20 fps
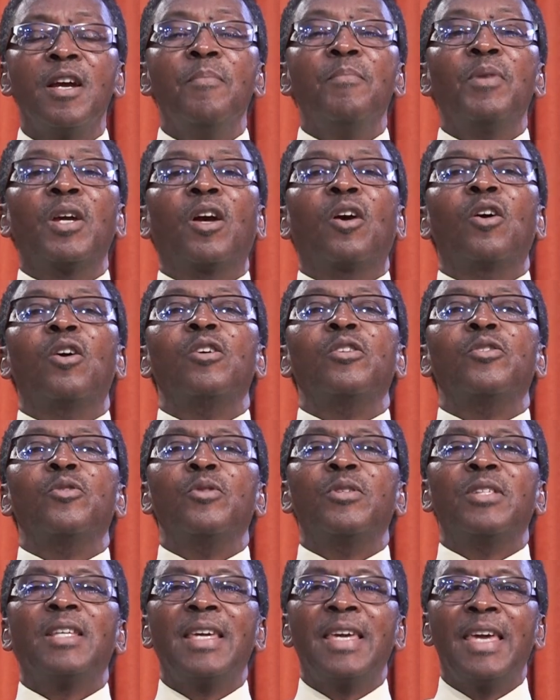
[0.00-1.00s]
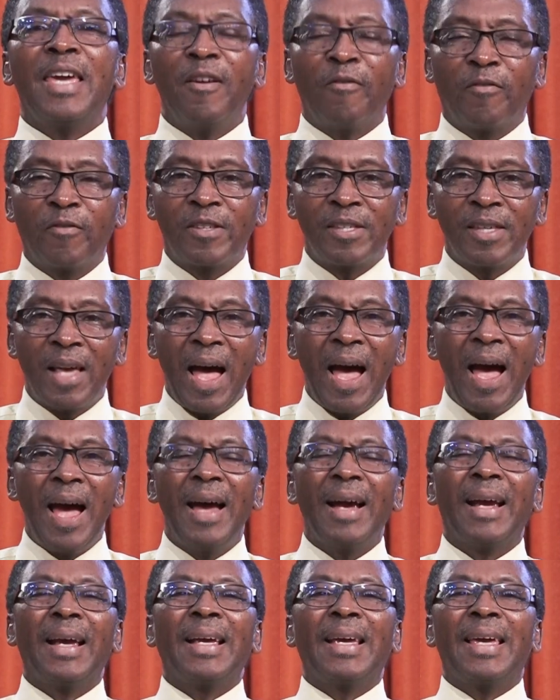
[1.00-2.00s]
Because those gifts
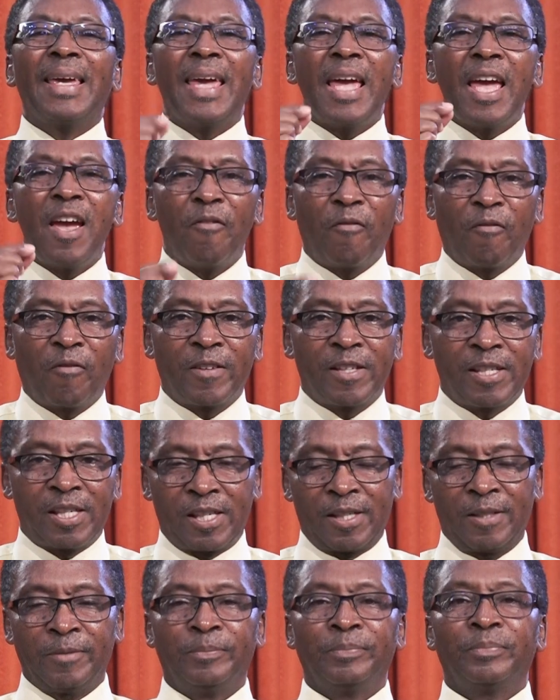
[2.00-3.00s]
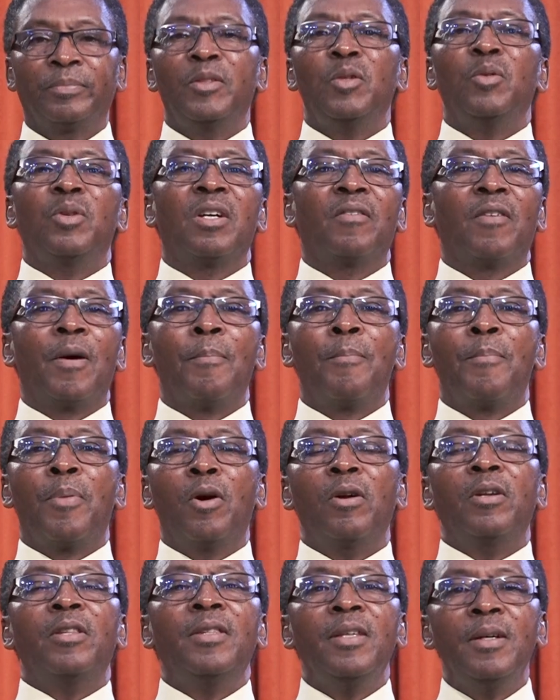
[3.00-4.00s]
are gifts. You never
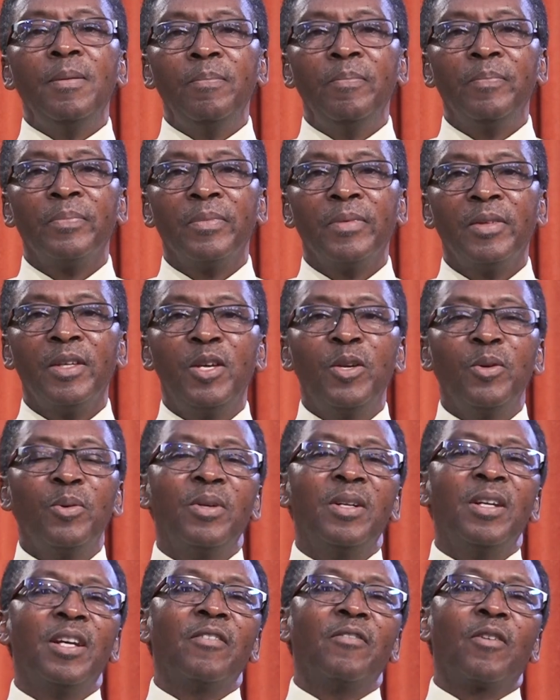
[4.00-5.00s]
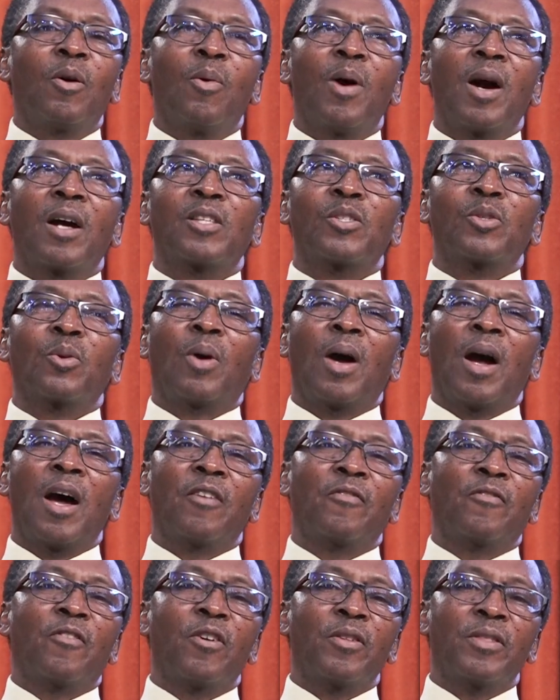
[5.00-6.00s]
bought them. You never worked so
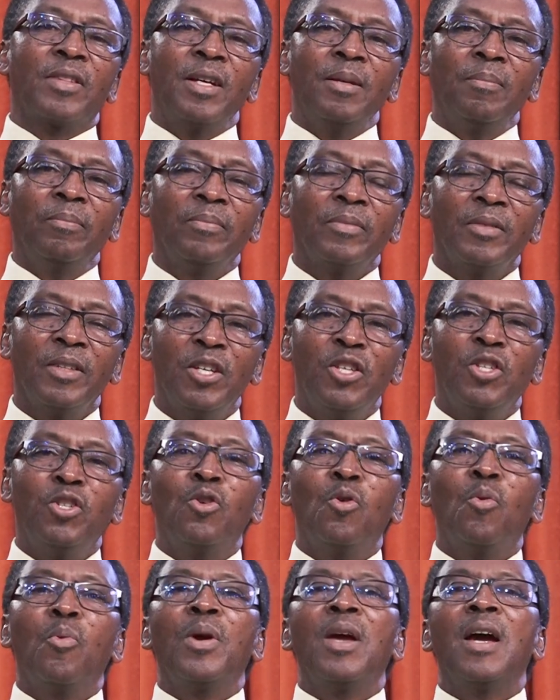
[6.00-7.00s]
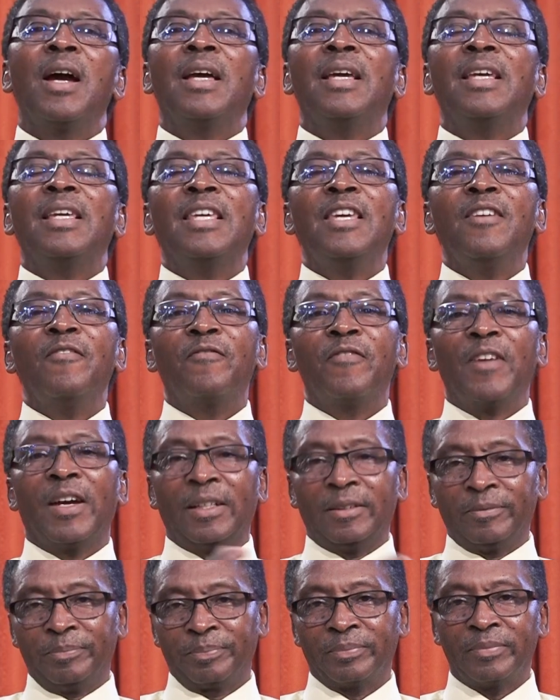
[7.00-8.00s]
hard for them. You were
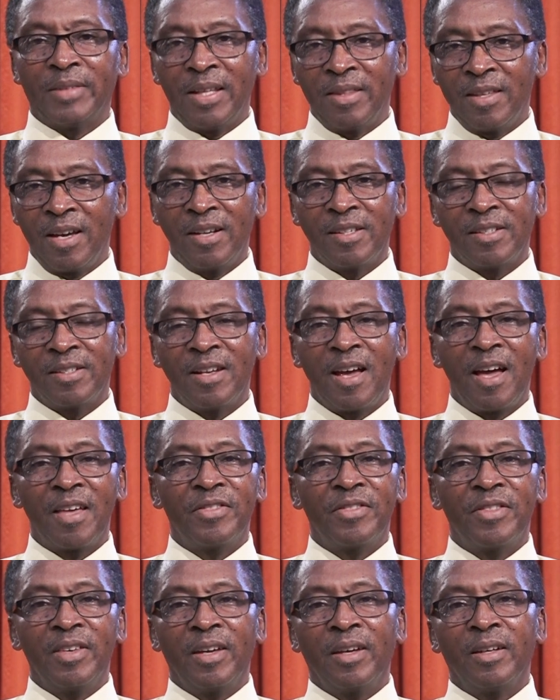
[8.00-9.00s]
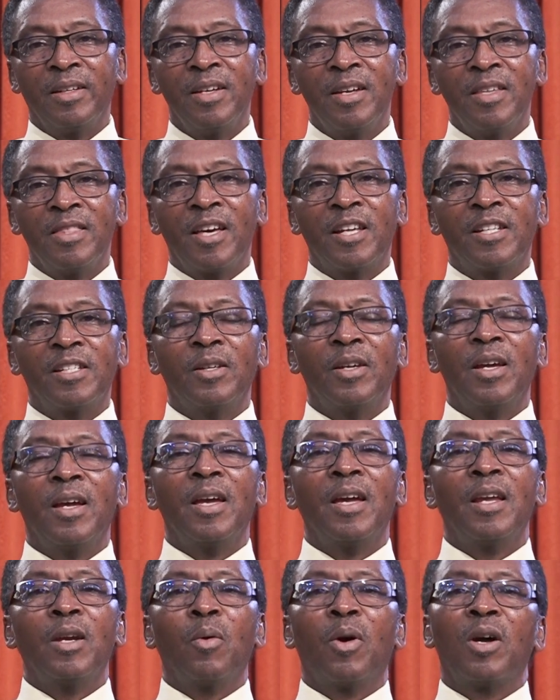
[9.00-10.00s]
given. And there is nothing that
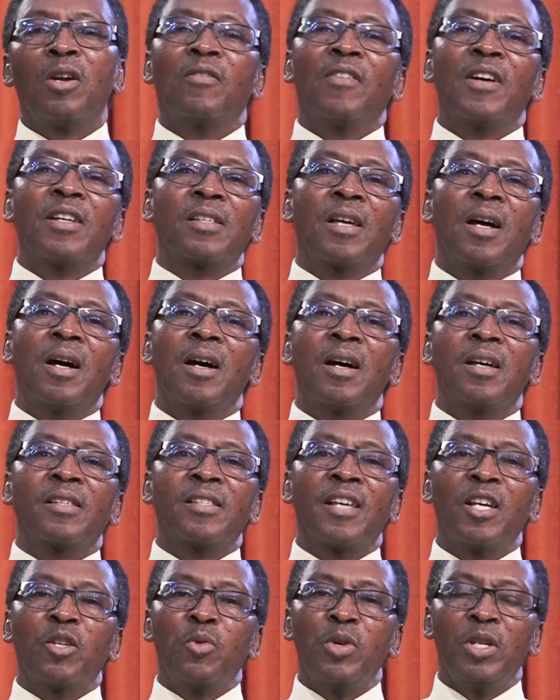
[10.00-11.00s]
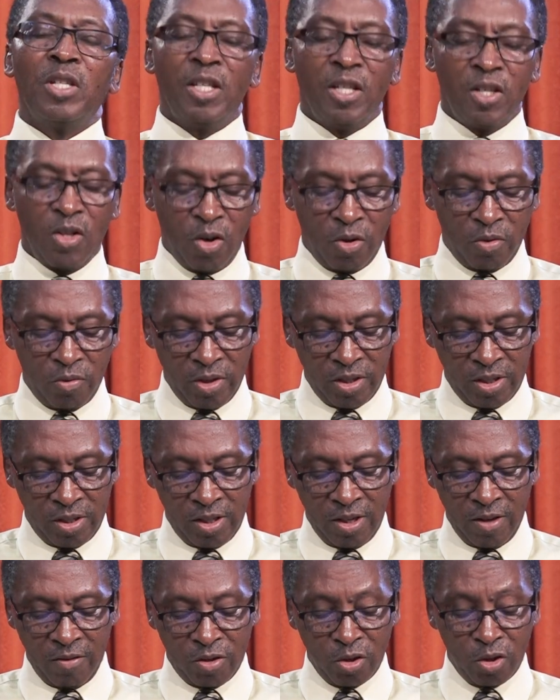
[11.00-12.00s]
any one of us has that we did not
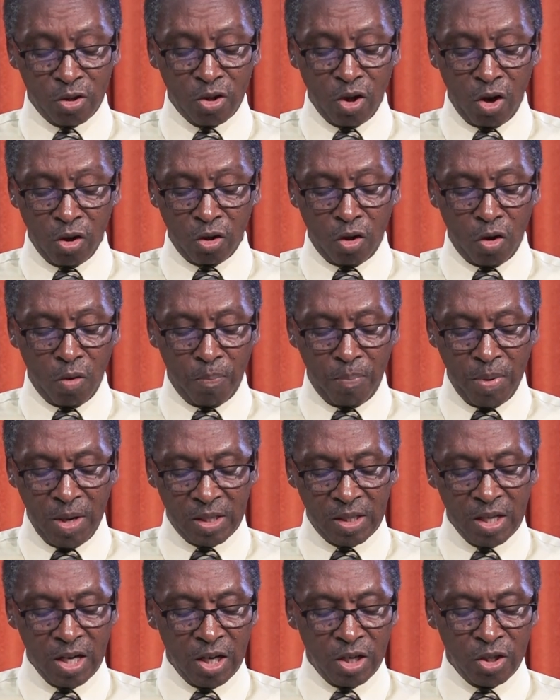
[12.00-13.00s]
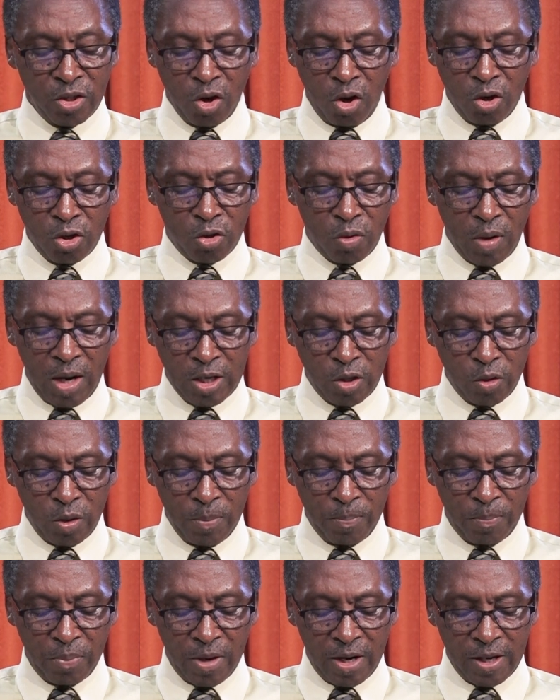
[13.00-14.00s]
receive. So don't compete. Don't try to
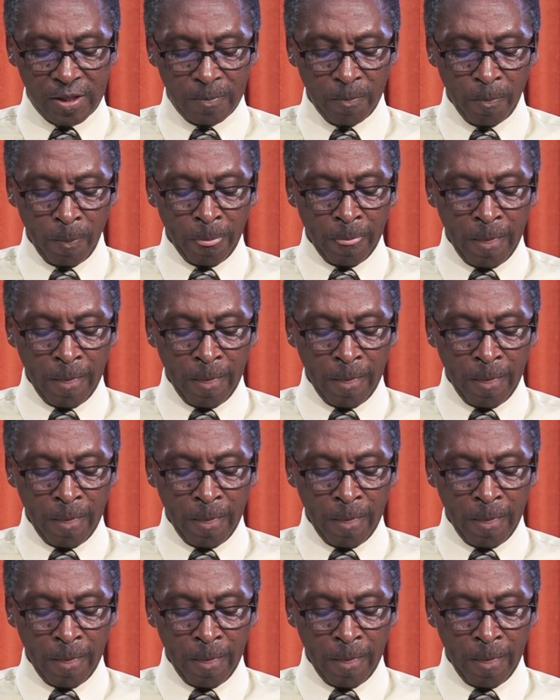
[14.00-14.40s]
impress.